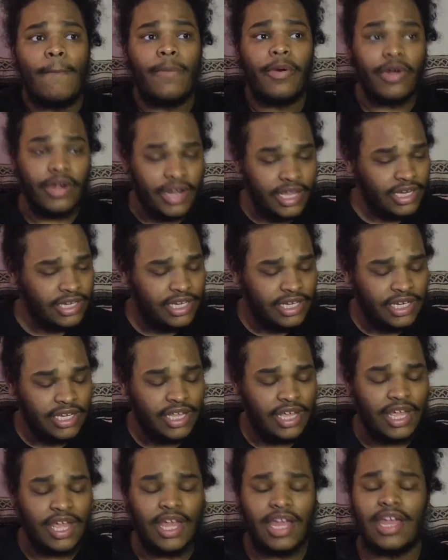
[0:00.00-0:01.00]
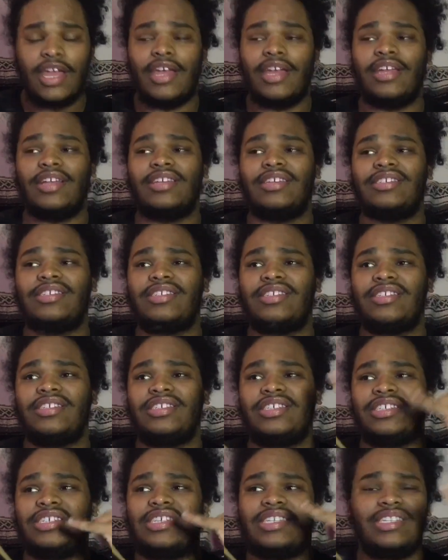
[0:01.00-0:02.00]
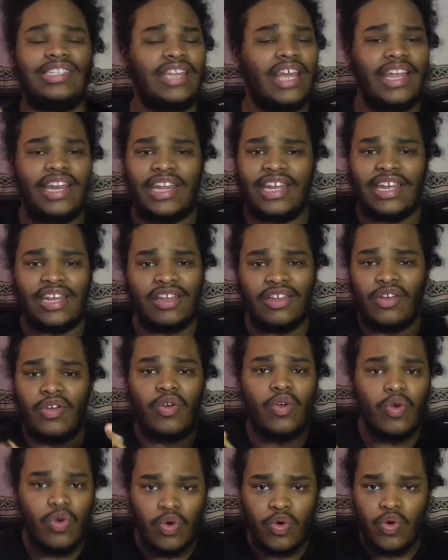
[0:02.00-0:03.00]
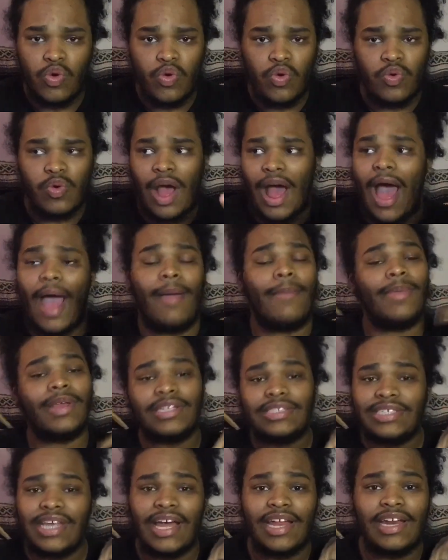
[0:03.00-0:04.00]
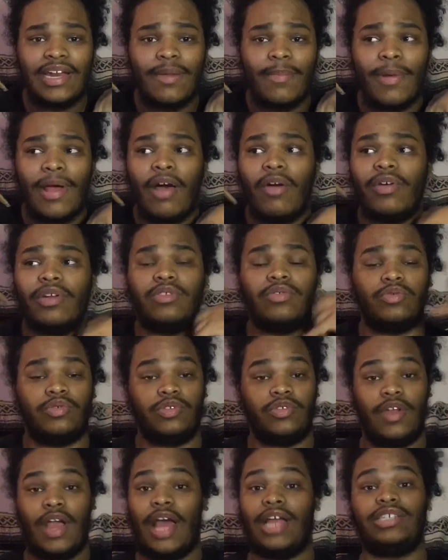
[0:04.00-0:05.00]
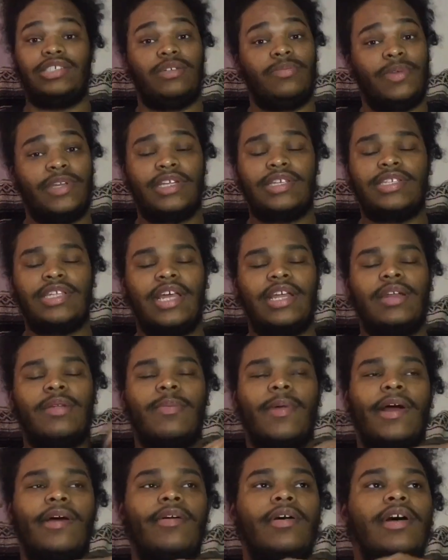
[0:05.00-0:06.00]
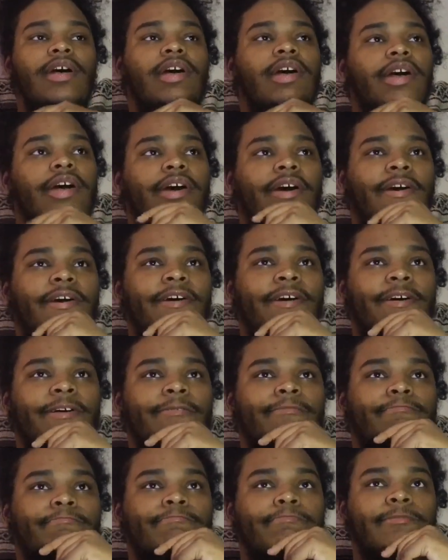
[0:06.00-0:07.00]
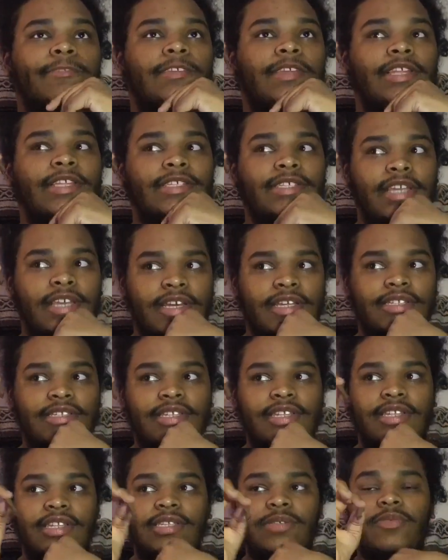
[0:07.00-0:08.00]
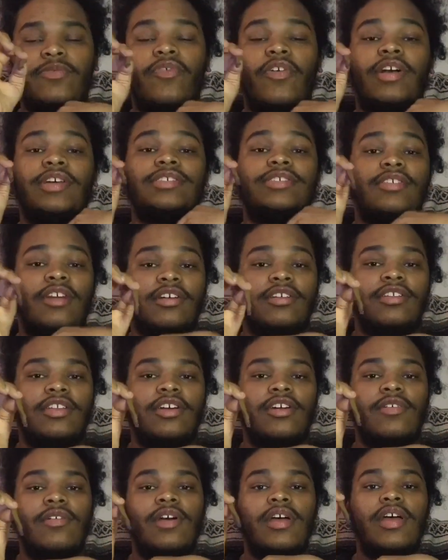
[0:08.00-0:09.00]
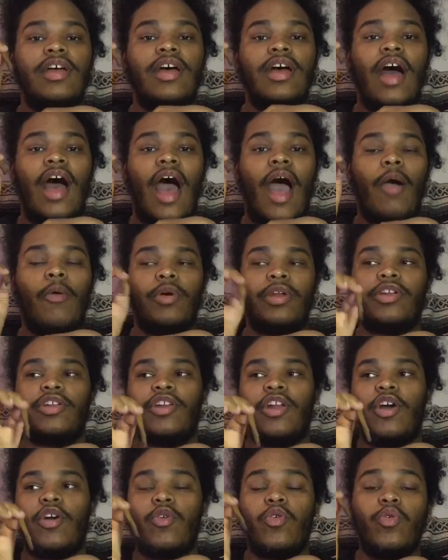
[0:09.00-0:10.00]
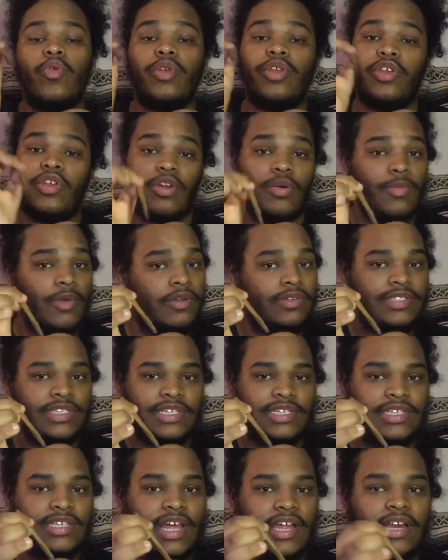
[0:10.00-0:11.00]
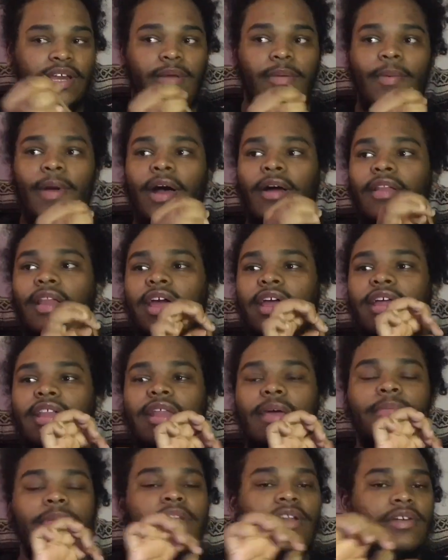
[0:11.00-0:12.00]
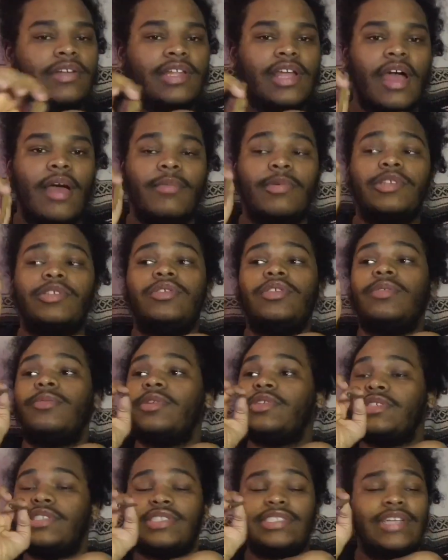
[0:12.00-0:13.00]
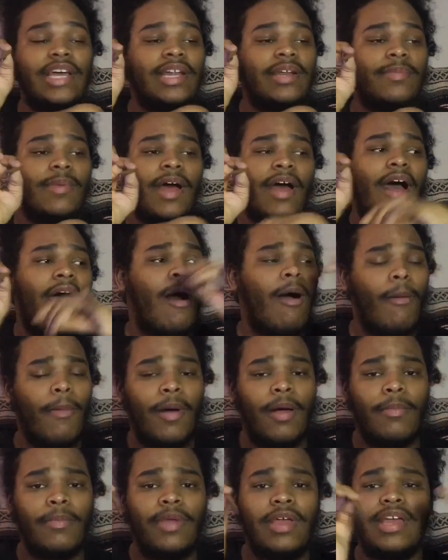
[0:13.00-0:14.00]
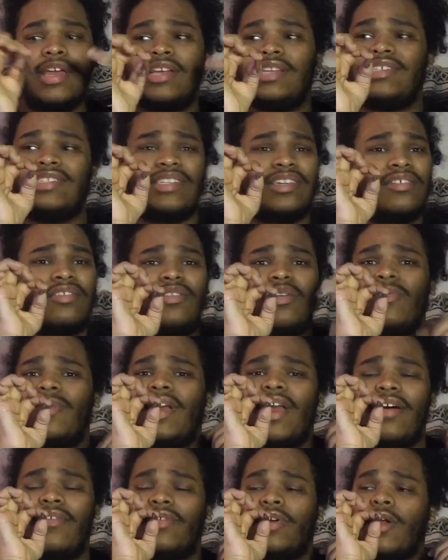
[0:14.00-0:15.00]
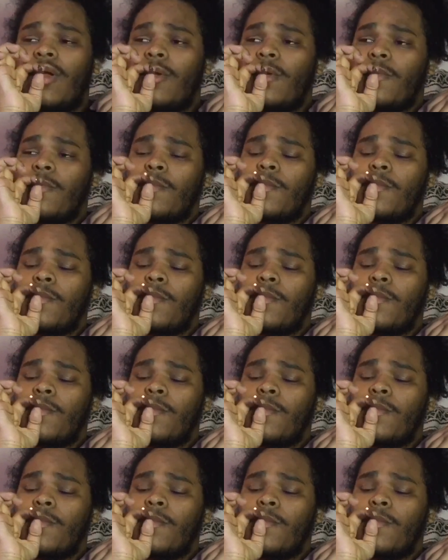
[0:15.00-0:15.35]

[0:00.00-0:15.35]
predicting and just stating who I'm excited about and who you guys should be excited about. So let's get into this. Before I start though, I want to know who you're most excited about. Like, let me know in the comments who you're most excited about. Album, single, whatever.